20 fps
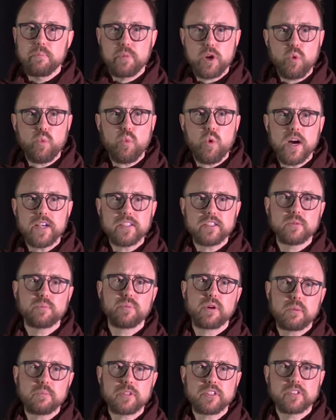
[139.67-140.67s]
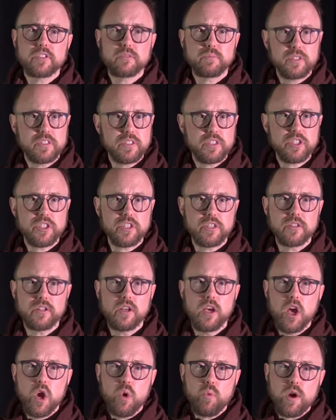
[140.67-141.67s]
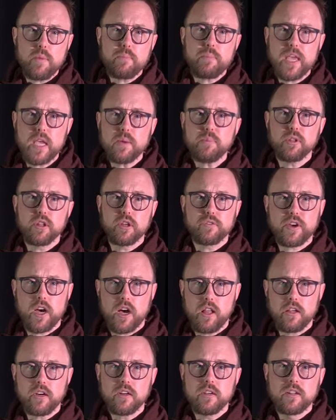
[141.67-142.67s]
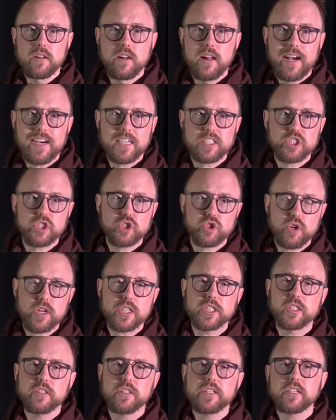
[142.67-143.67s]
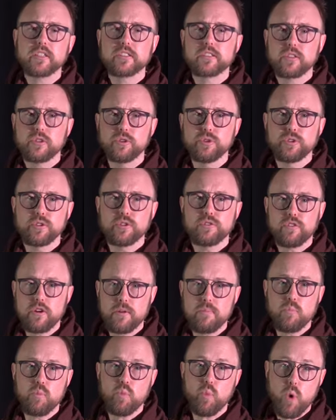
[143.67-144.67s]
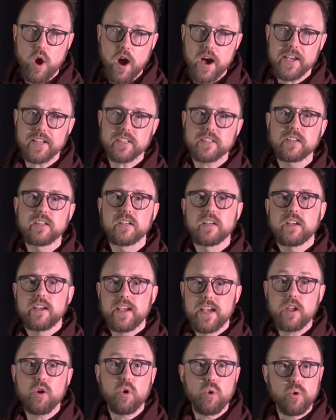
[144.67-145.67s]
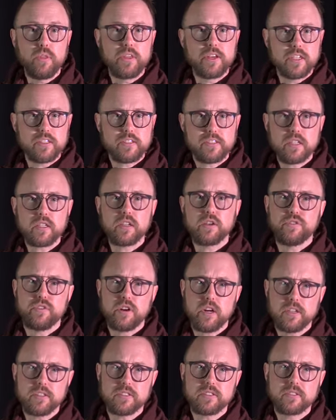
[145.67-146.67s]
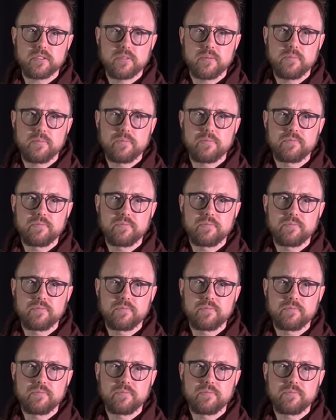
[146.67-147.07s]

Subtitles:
but a white supremacist position where people of colour are structurally excluded from white and all that it signifies.